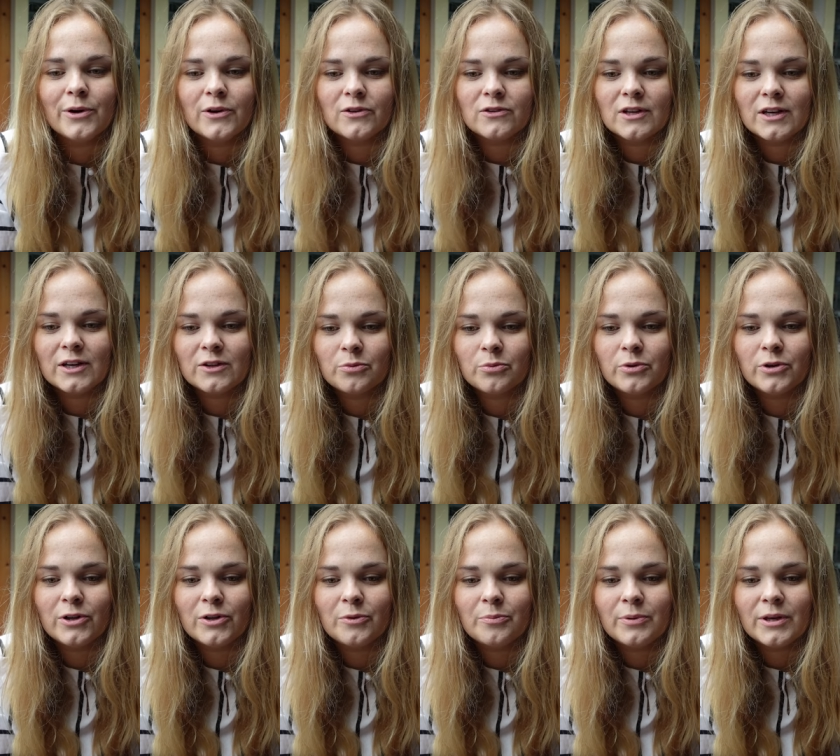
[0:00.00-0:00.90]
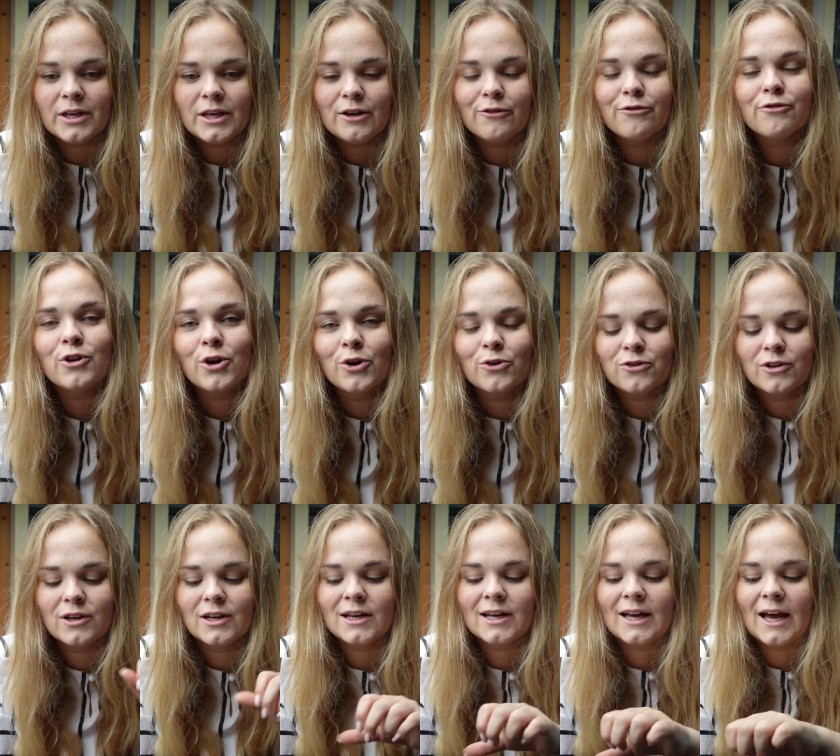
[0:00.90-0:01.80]
but it will be
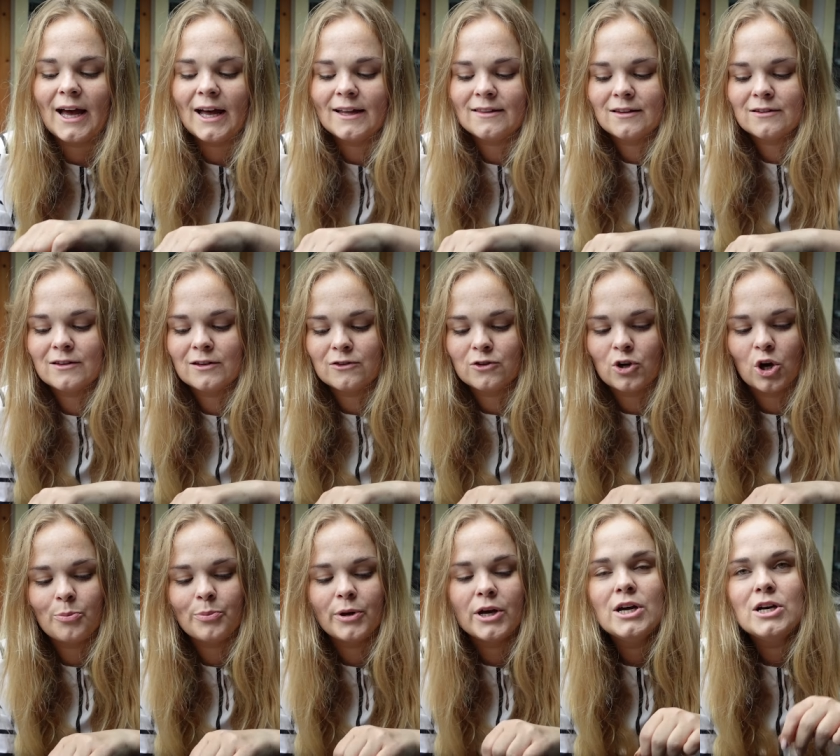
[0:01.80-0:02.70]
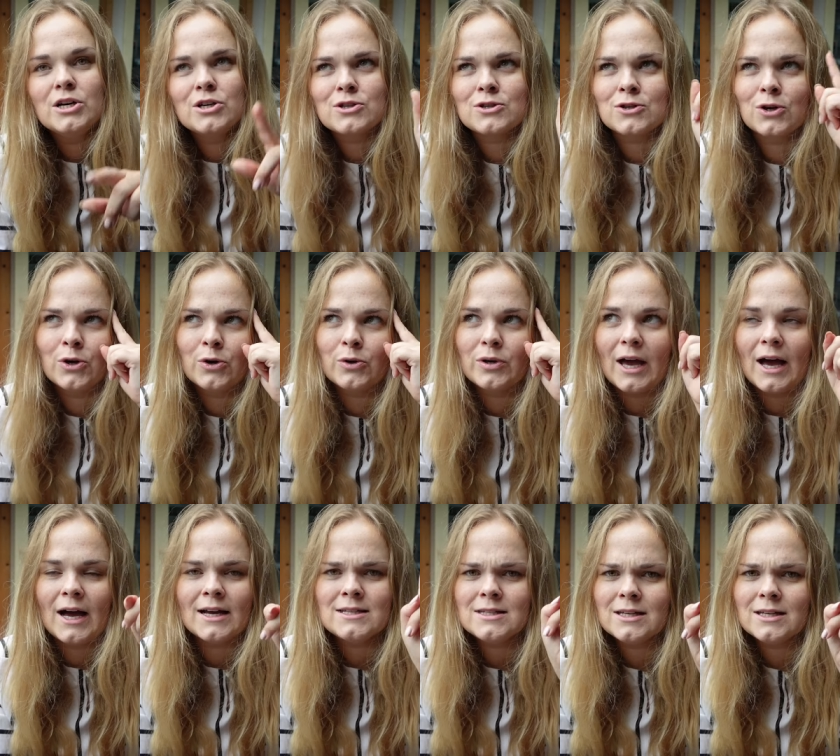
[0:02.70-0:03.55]
floating at the top. So yeah, I